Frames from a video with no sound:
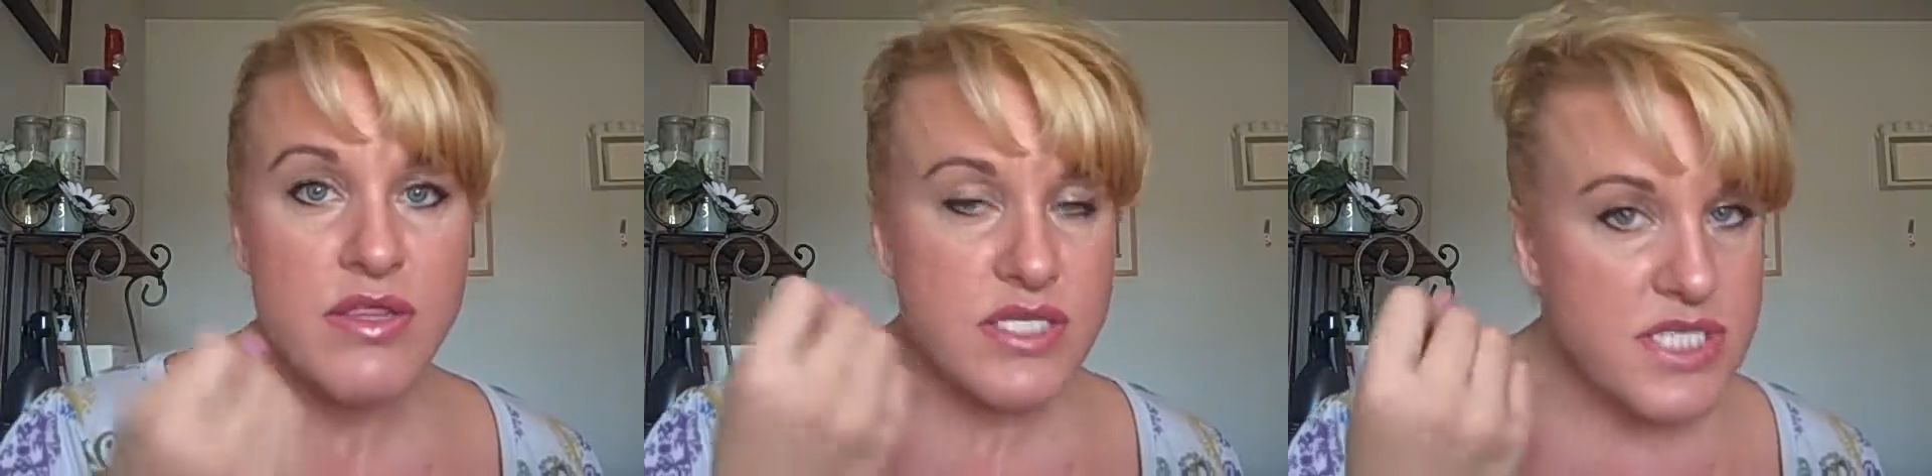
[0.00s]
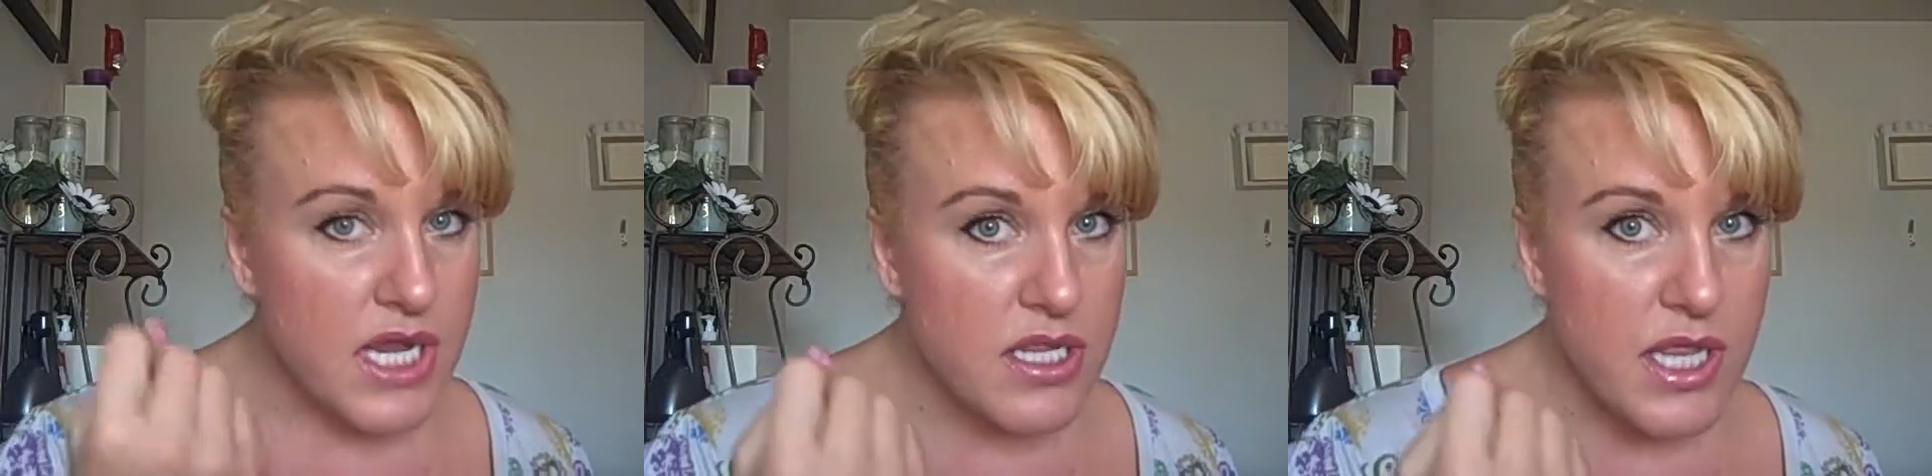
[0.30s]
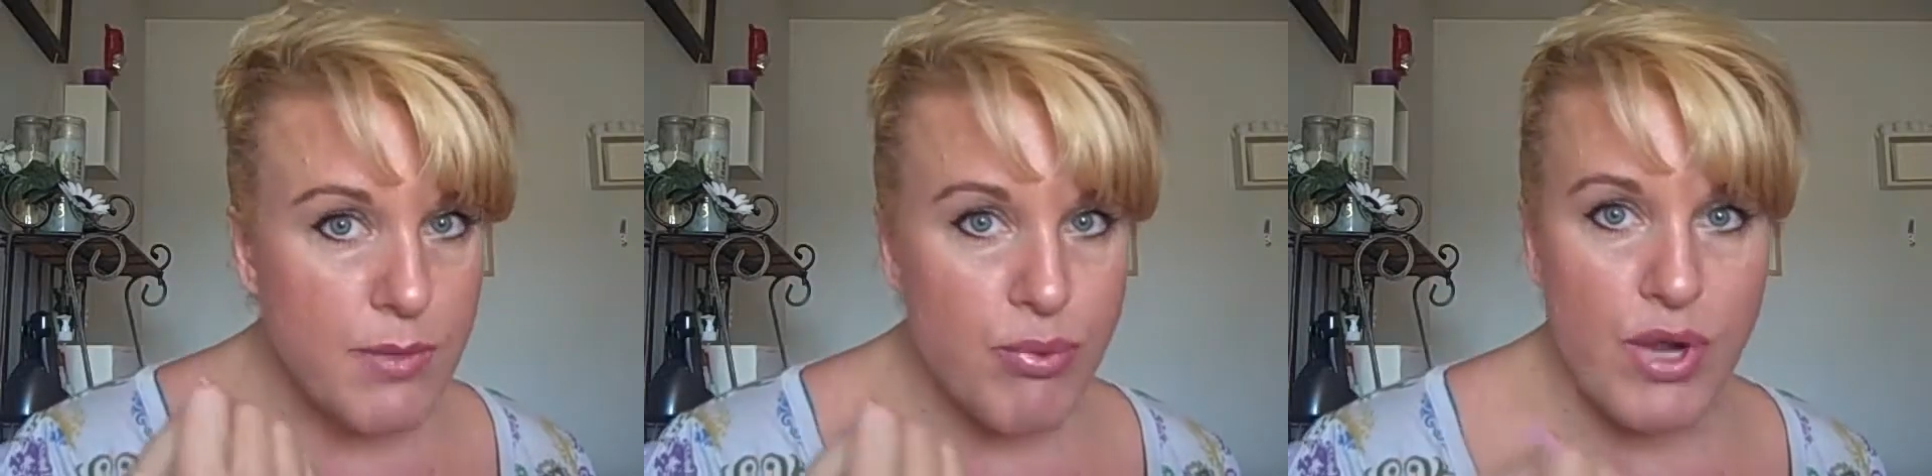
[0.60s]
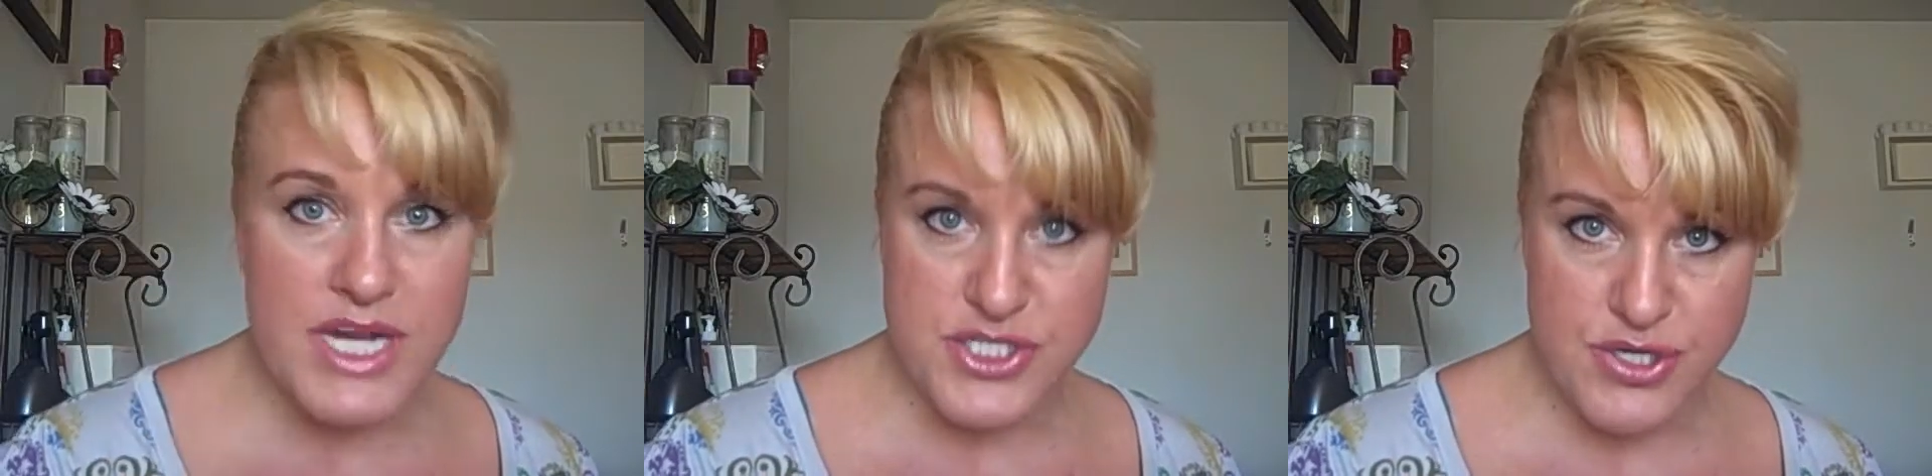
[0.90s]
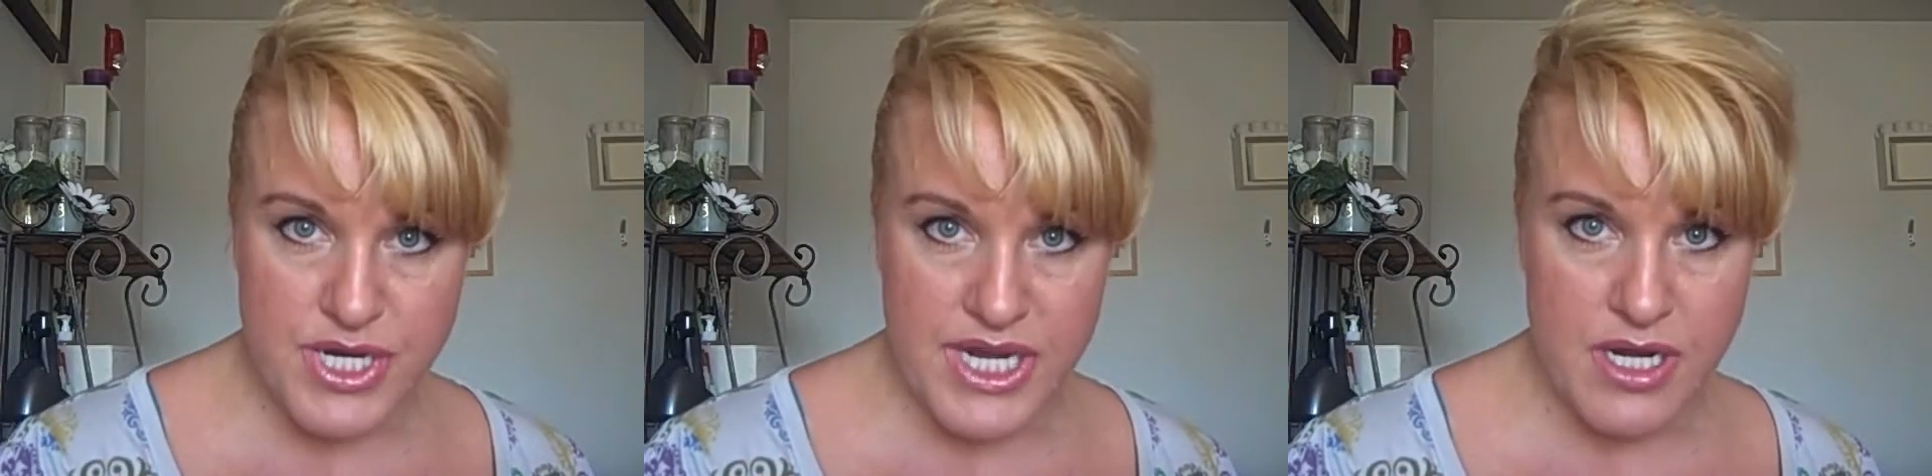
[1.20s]
There's not a lot of
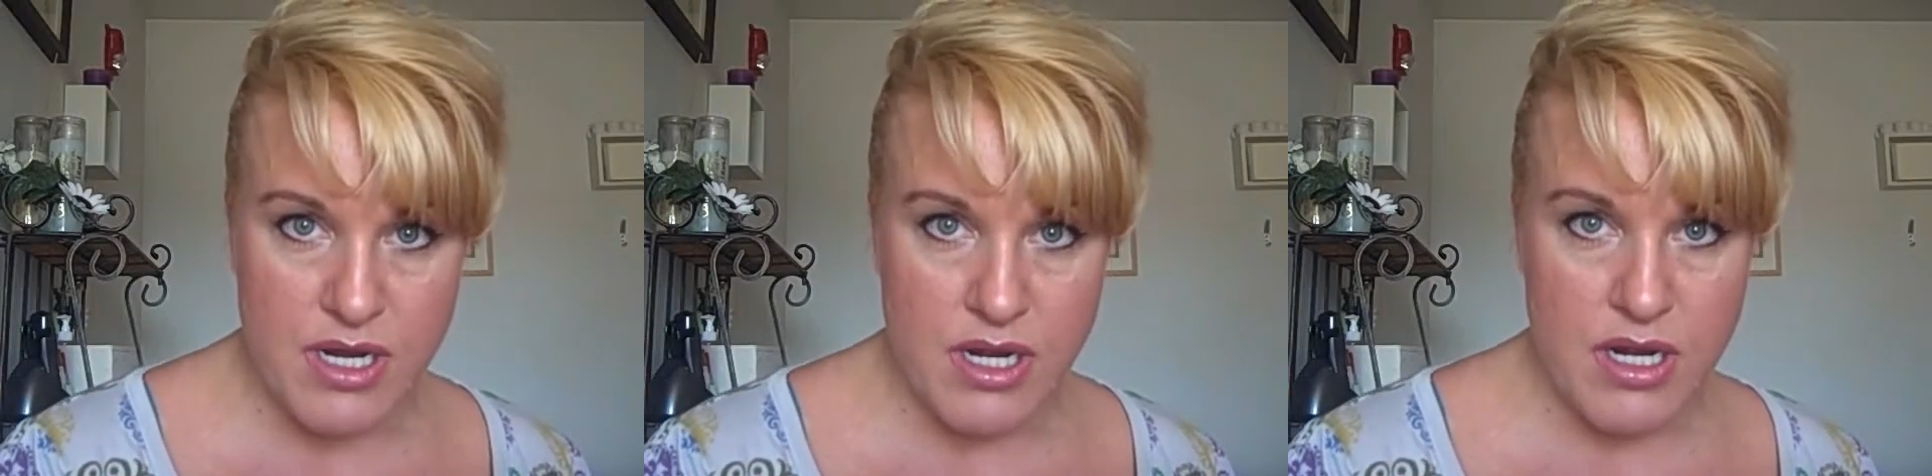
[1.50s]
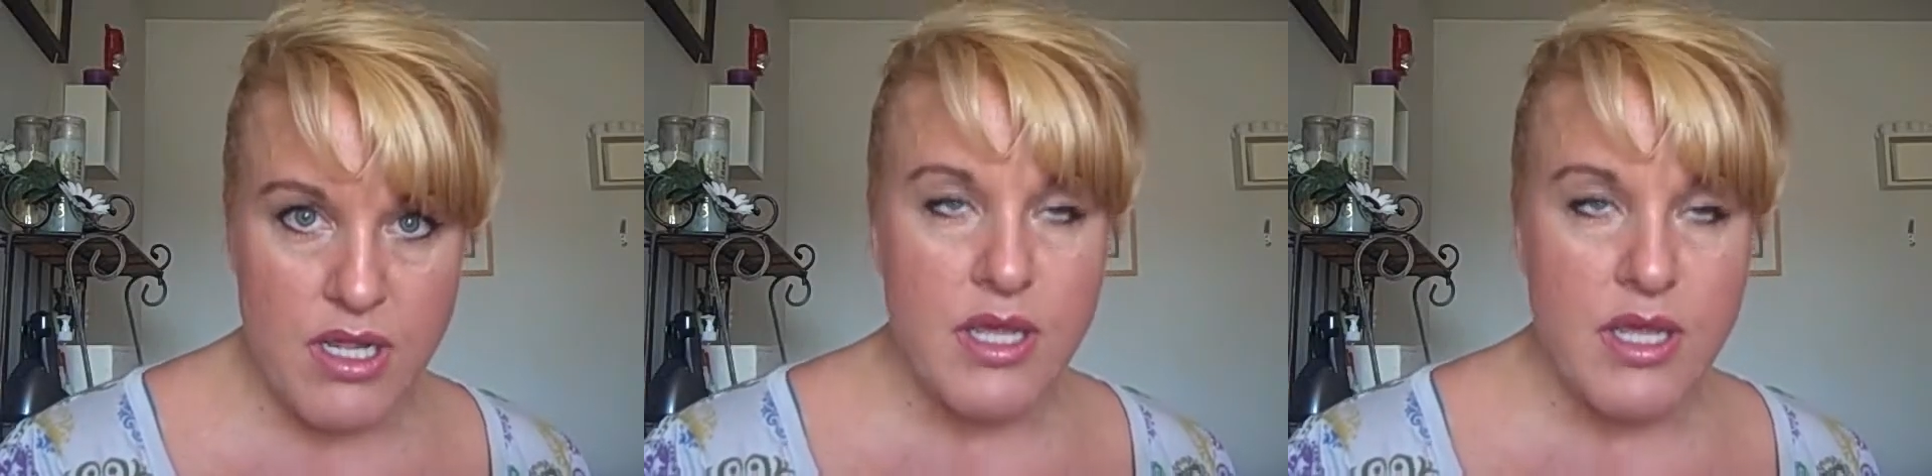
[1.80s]
pressure here